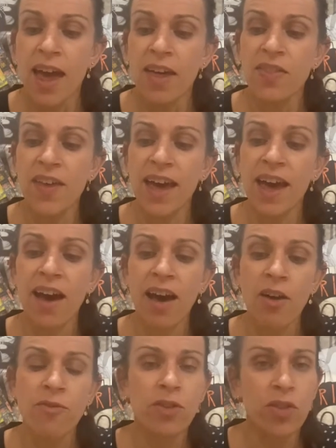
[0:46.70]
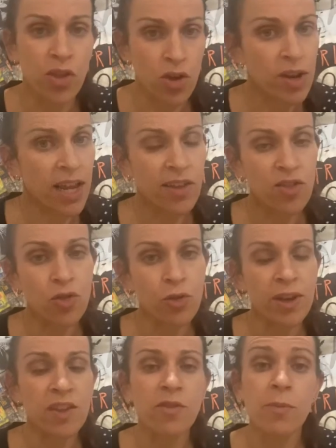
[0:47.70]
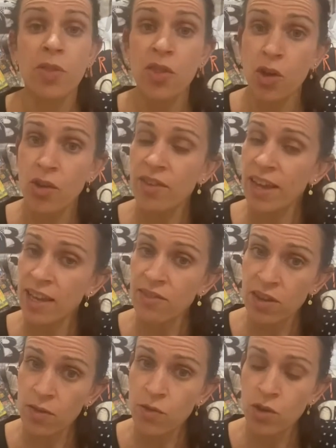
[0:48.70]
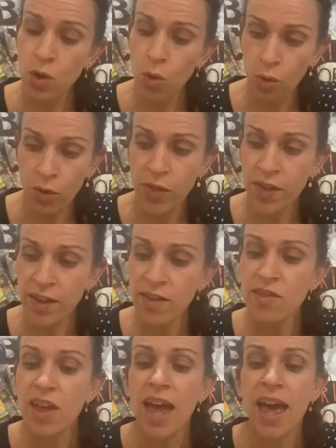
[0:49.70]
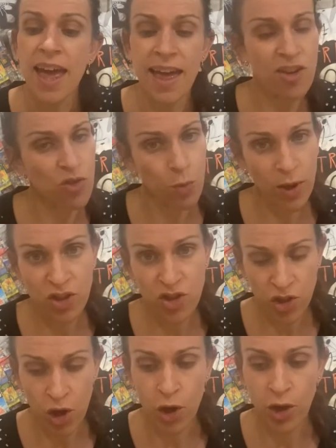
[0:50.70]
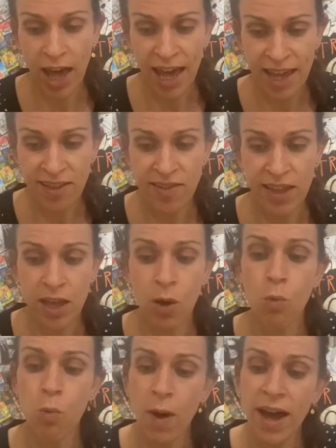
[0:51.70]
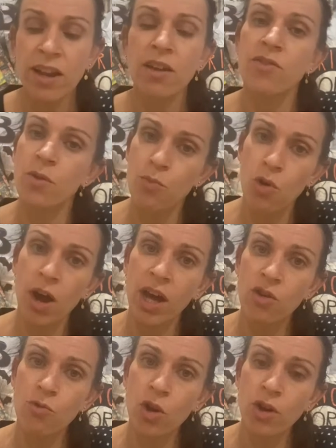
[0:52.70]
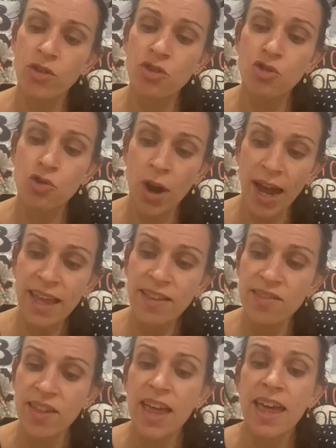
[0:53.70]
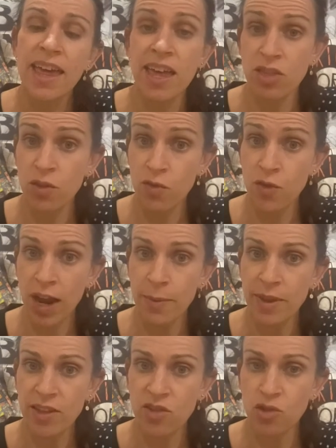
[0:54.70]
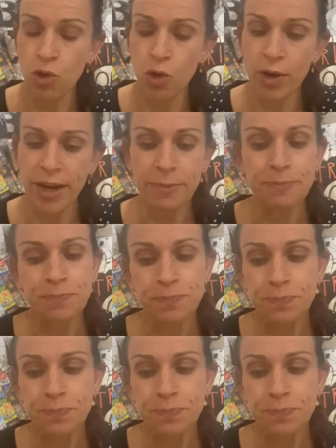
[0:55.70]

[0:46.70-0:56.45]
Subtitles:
They are after 13 stories from 13 different authors, each one showcasing one of the Briar Rose traits in the framing story.